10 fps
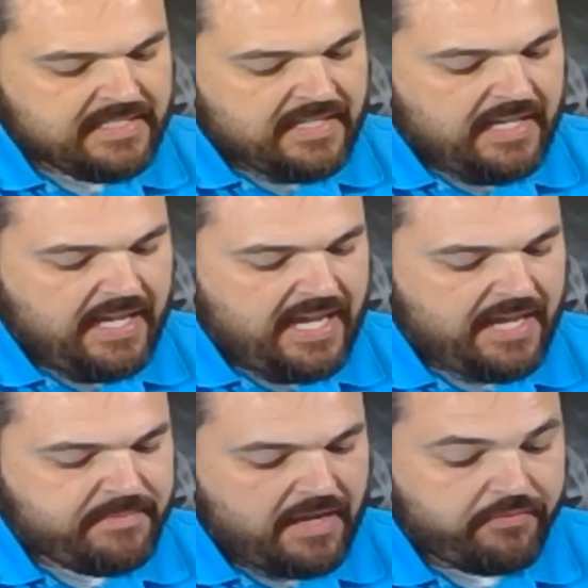
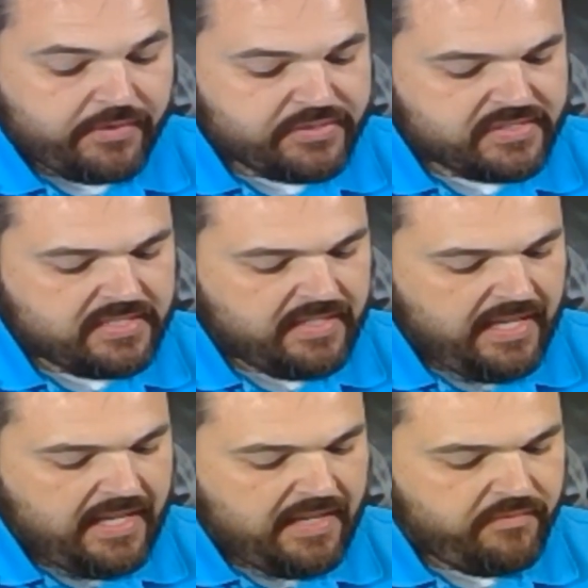Now, first
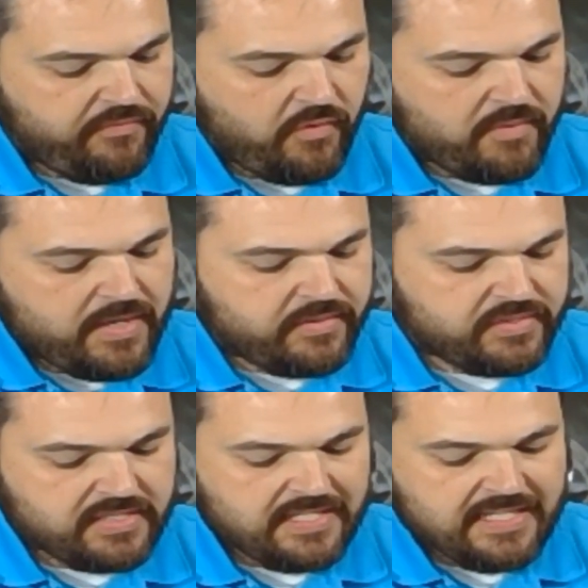and
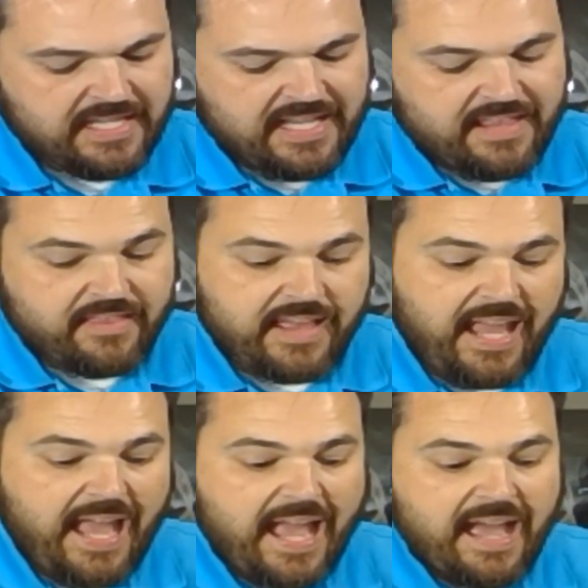foremost, they
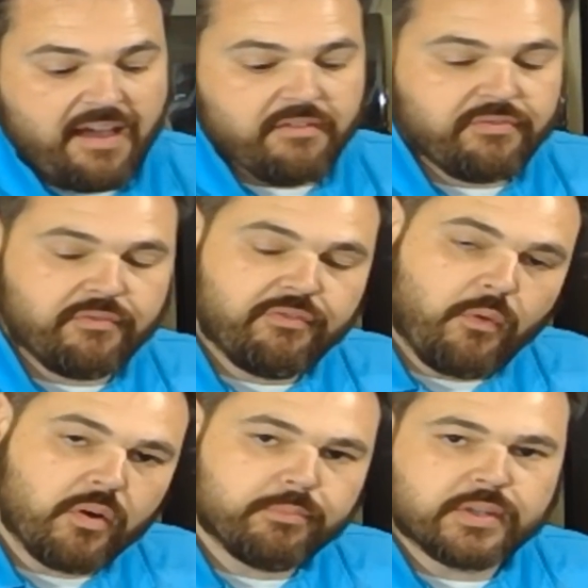have
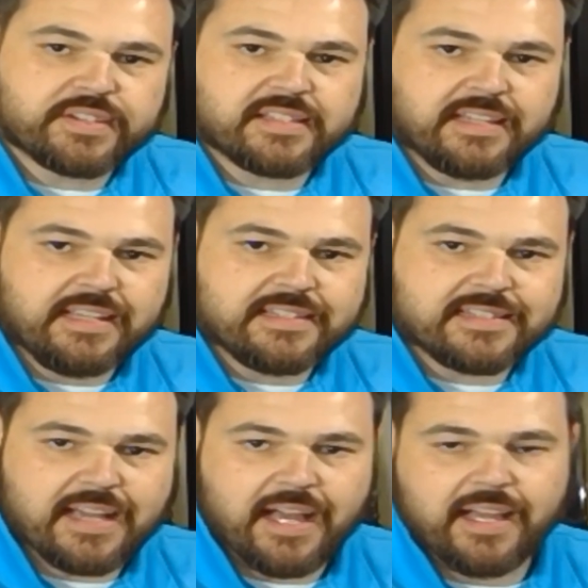4 books
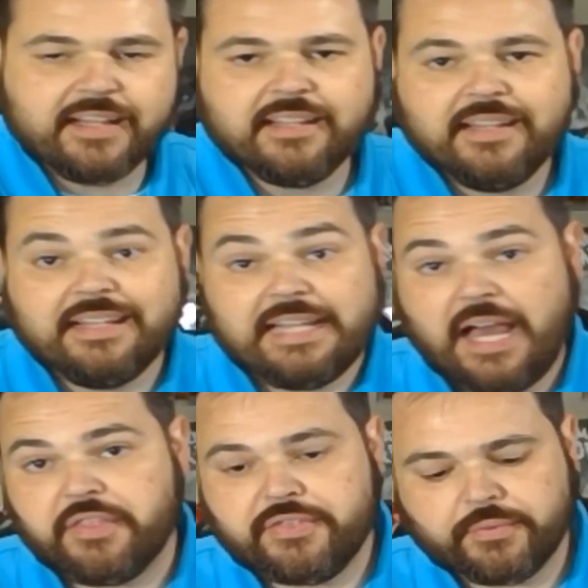inside,
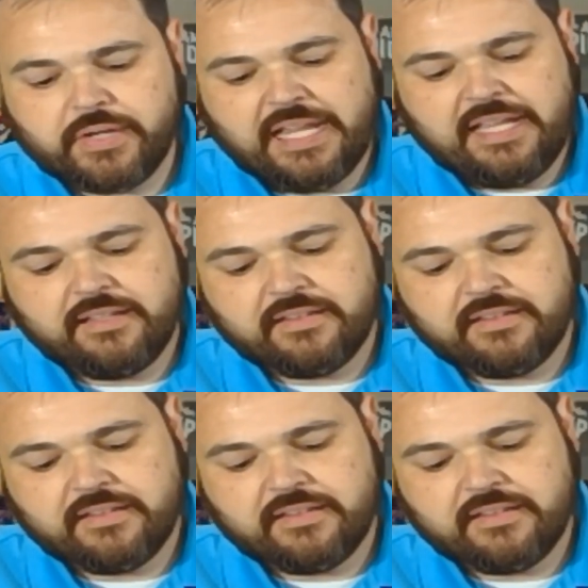not 3.